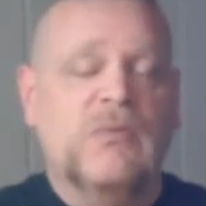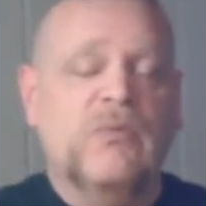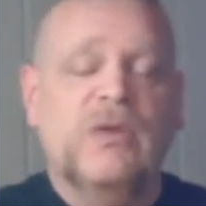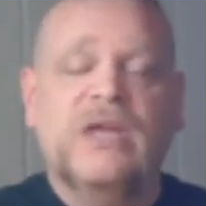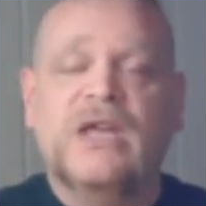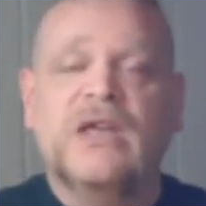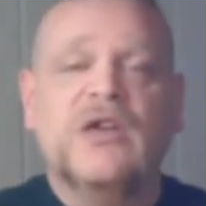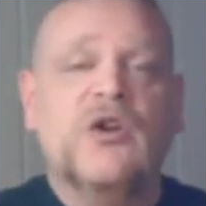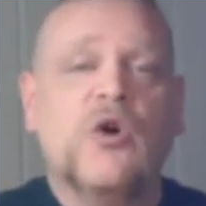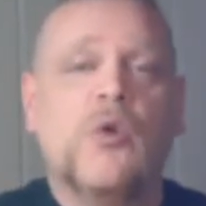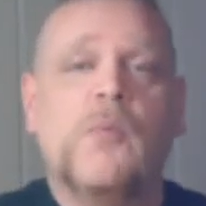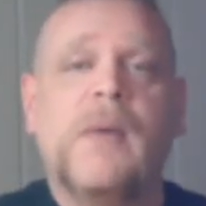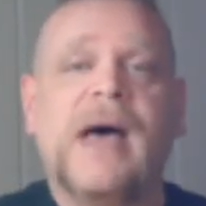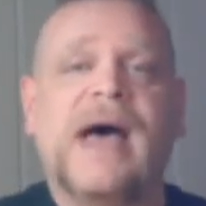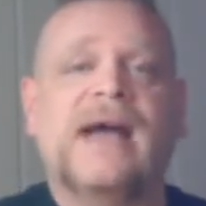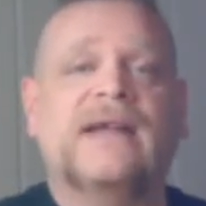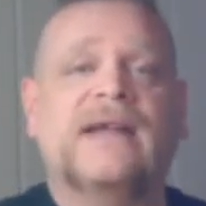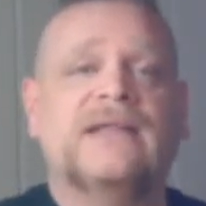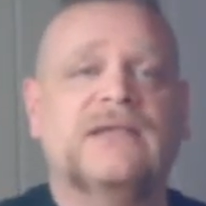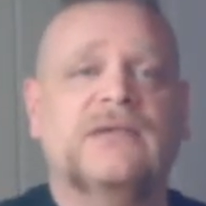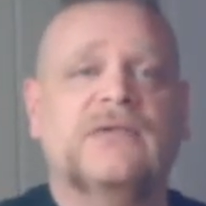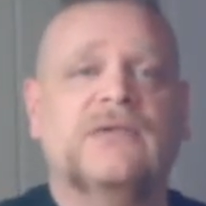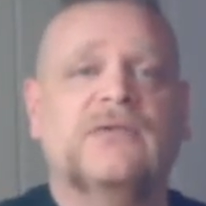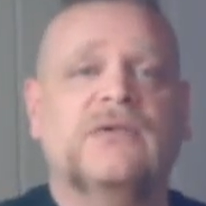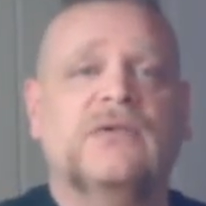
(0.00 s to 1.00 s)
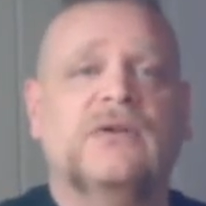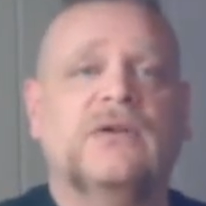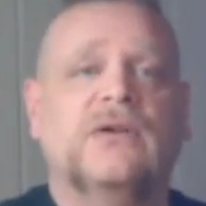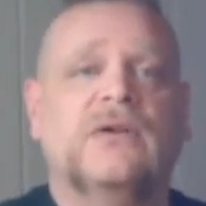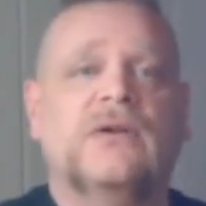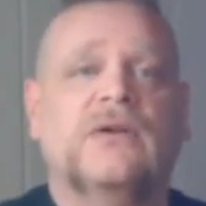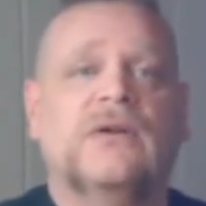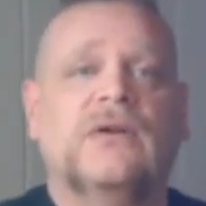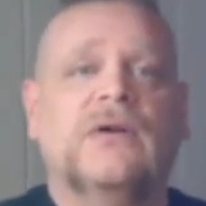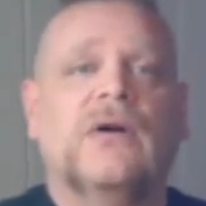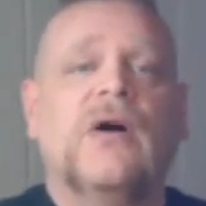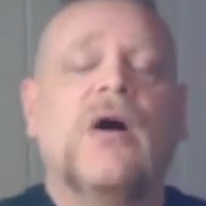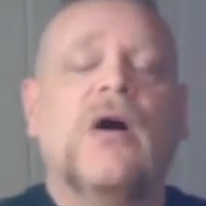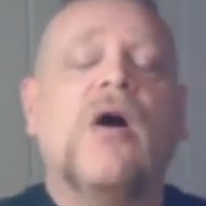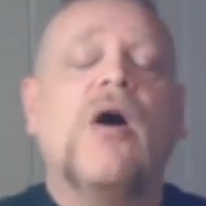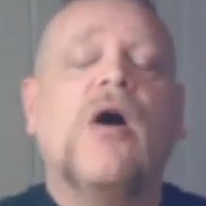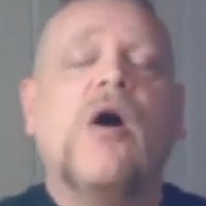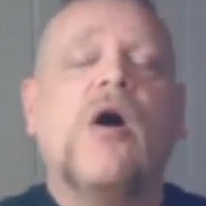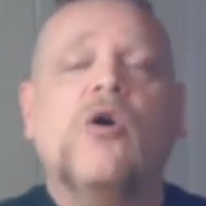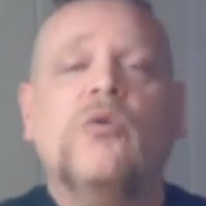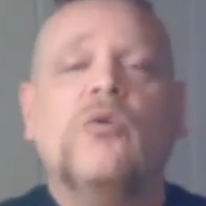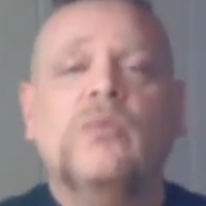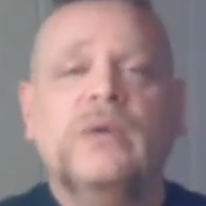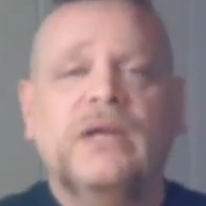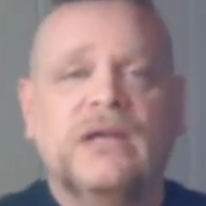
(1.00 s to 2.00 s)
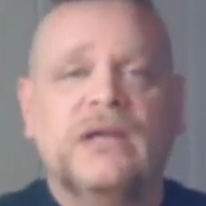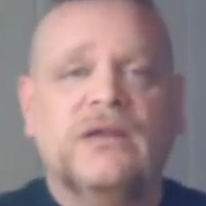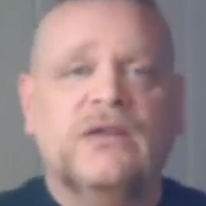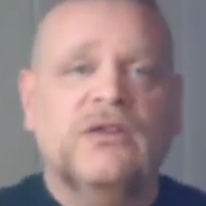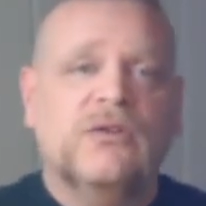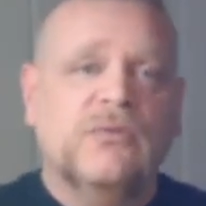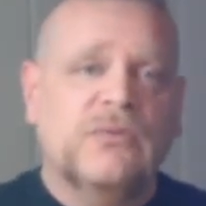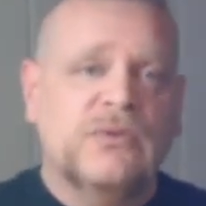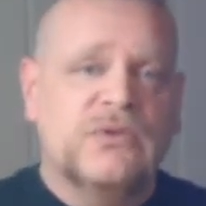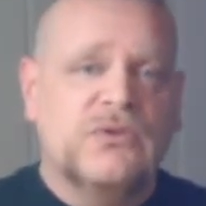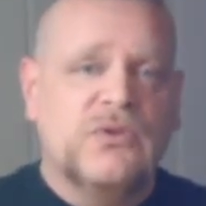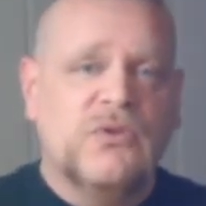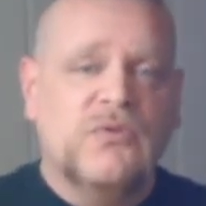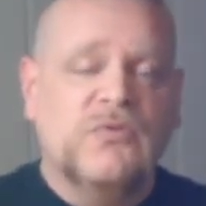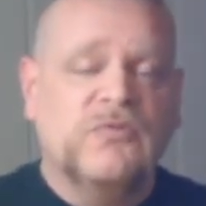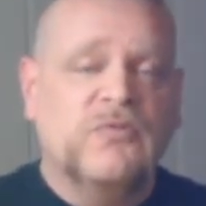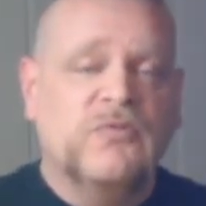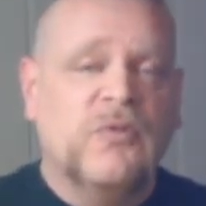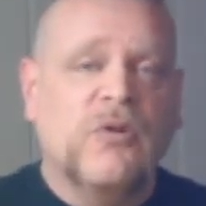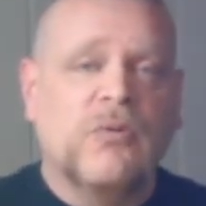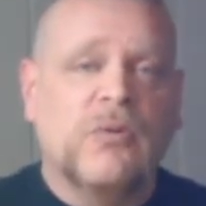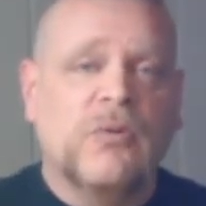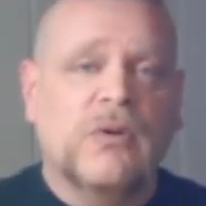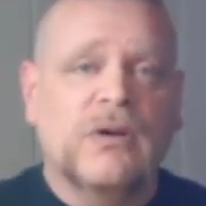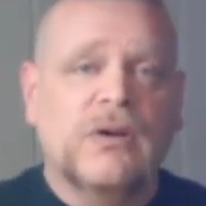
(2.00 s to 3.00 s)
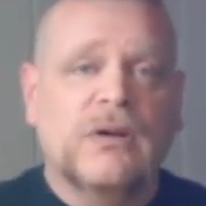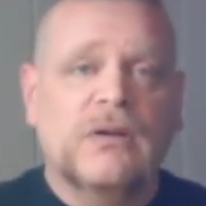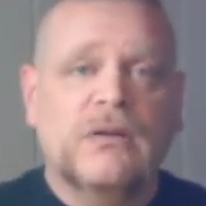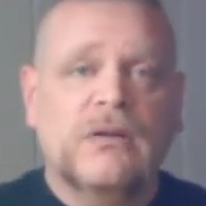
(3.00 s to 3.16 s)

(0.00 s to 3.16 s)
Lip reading: go back to. All we can do is go forward.